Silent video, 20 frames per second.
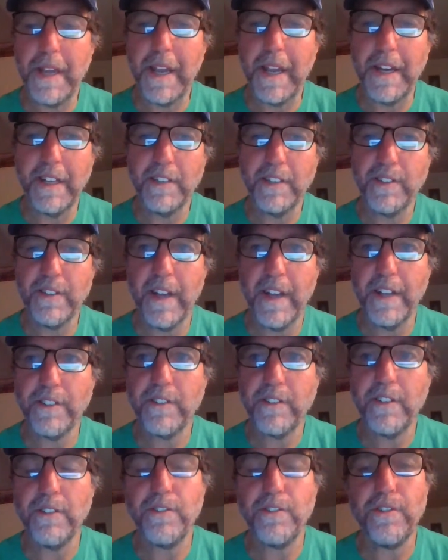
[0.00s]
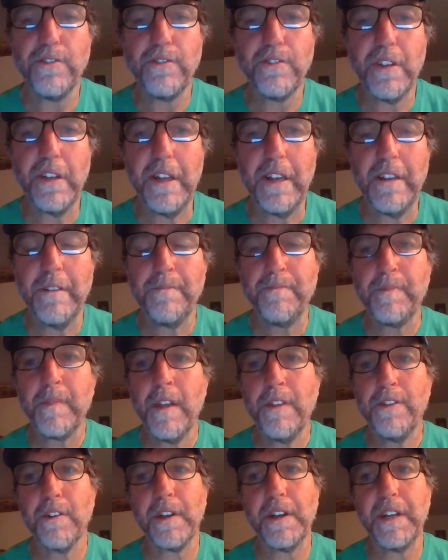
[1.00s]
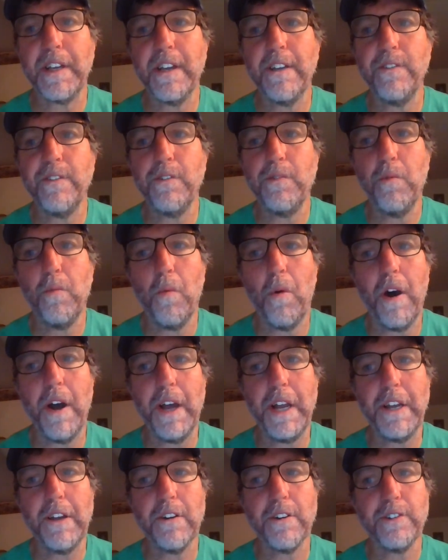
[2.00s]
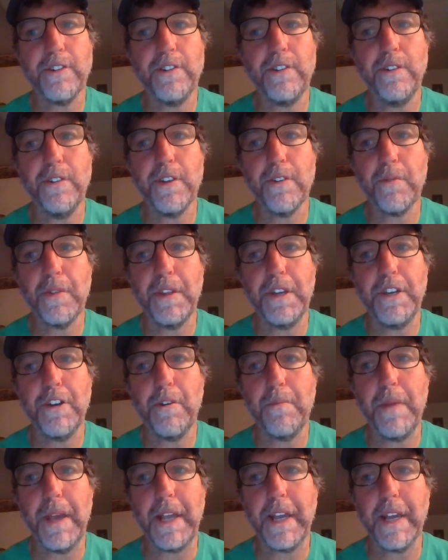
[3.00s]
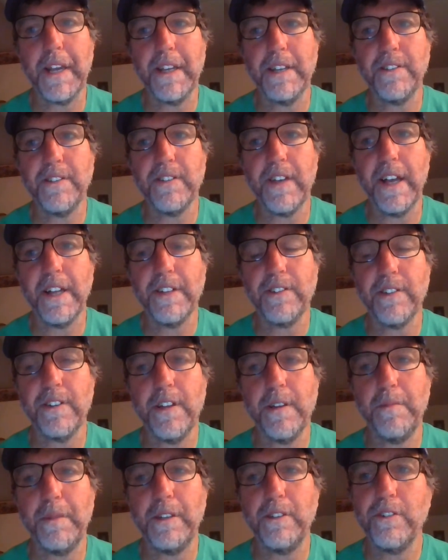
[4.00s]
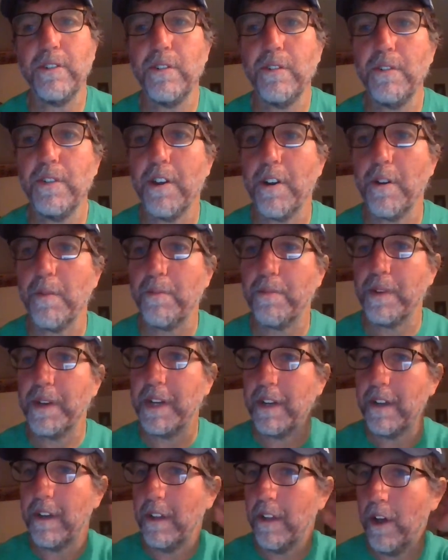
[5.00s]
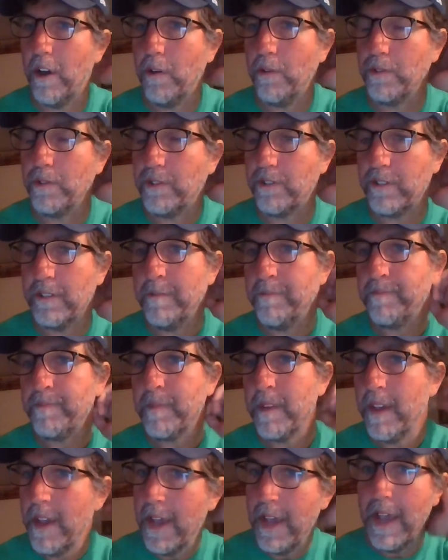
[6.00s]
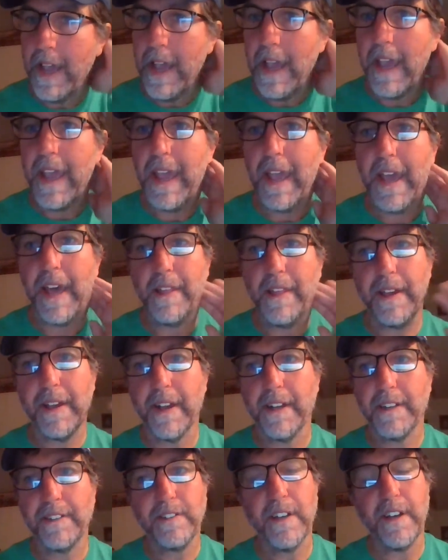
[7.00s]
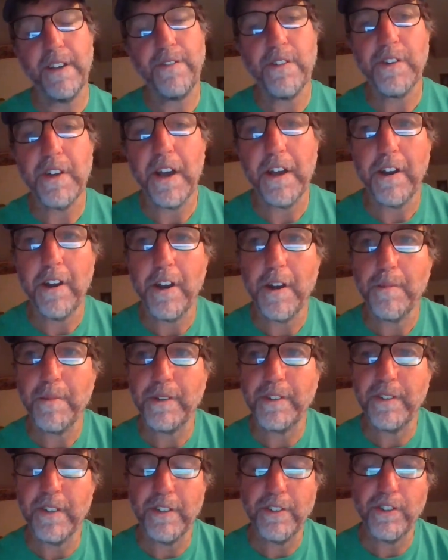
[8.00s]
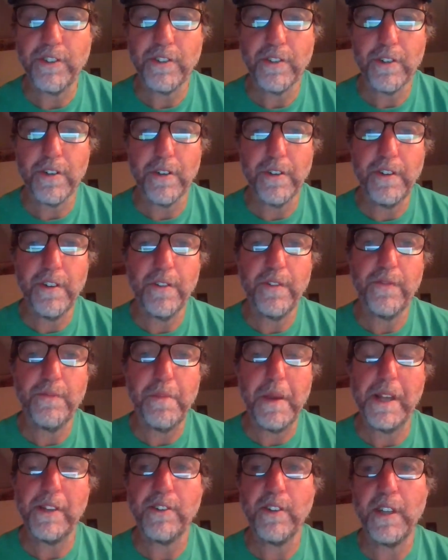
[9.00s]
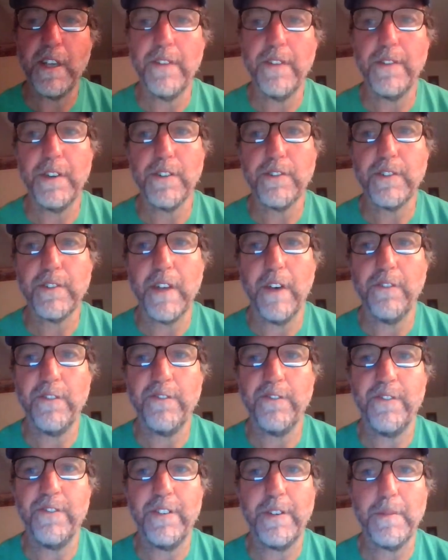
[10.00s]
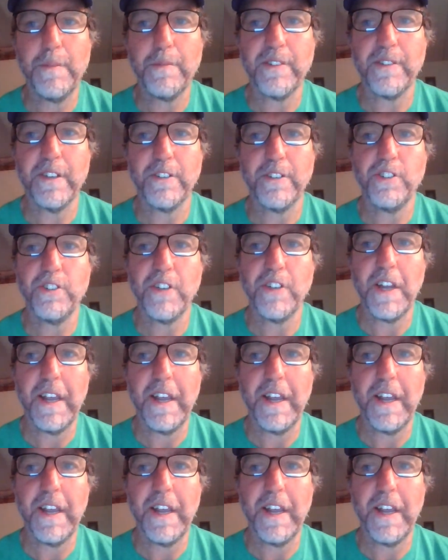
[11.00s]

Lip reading: make any sense. Because usually they're going to give you one or two that really don't make any sense. There'll be two that are pretty close. And like I said, if you're not 100% sure, you're basically giving yourself a 50%